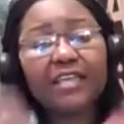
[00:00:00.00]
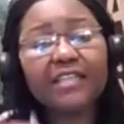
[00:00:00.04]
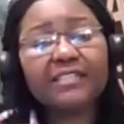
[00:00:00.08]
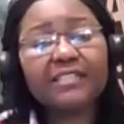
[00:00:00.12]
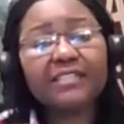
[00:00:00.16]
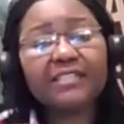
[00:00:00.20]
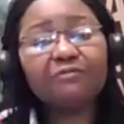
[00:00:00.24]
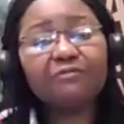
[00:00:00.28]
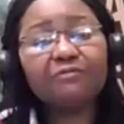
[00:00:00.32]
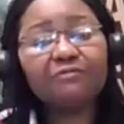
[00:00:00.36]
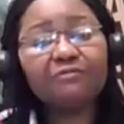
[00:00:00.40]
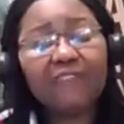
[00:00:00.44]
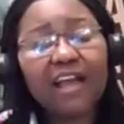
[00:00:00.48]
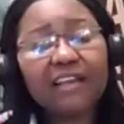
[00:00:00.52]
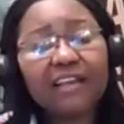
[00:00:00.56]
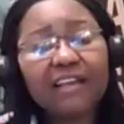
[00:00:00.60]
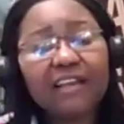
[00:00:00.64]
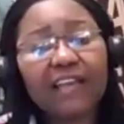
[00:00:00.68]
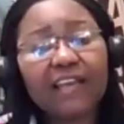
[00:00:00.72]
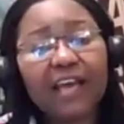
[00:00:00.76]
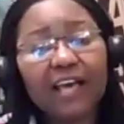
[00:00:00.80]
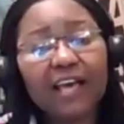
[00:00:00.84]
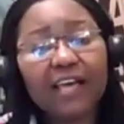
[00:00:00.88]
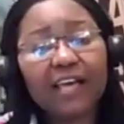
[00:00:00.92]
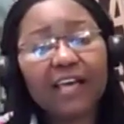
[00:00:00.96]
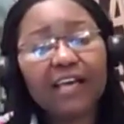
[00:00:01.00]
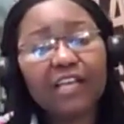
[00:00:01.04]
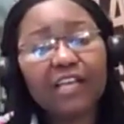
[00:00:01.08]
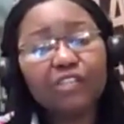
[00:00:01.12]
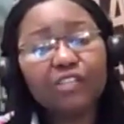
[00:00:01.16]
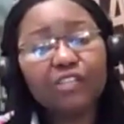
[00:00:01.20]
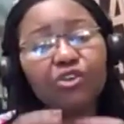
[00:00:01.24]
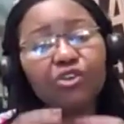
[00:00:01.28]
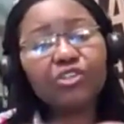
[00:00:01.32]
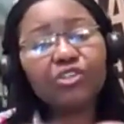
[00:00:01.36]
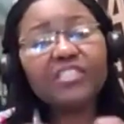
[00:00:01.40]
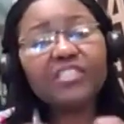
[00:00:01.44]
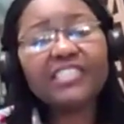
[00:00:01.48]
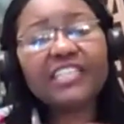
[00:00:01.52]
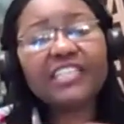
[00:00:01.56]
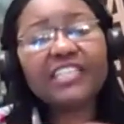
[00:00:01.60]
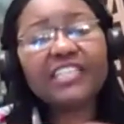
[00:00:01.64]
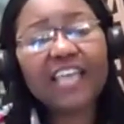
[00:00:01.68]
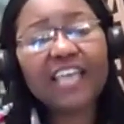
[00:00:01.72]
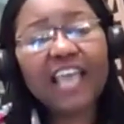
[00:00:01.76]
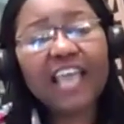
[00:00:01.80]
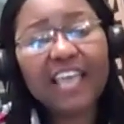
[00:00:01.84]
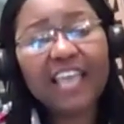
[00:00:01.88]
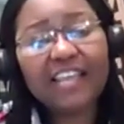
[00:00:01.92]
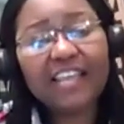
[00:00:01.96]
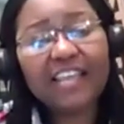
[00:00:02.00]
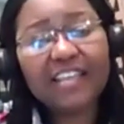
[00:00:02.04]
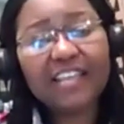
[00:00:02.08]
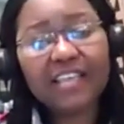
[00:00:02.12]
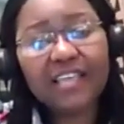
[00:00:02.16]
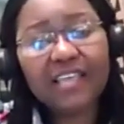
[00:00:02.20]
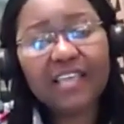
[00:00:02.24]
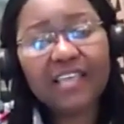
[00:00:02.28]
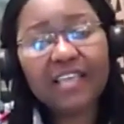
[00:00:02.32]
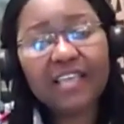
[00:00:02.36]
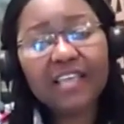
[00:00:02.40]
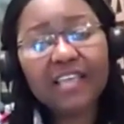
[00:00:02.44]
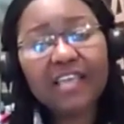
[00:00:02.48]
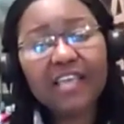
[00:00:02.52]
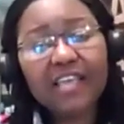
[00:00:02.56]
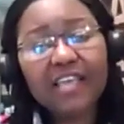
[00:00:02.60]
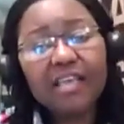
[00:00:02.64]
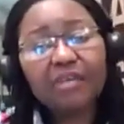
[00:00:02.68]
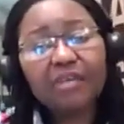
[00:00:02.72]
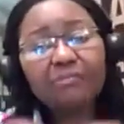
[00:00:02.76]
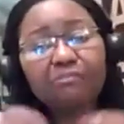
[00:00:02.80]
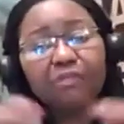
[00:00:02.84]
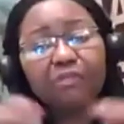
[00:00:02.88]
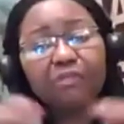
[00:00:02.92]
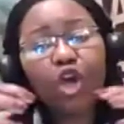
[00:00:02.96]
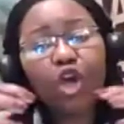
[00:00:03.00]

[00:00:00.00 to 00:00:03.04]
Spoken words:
is the fact that those DNA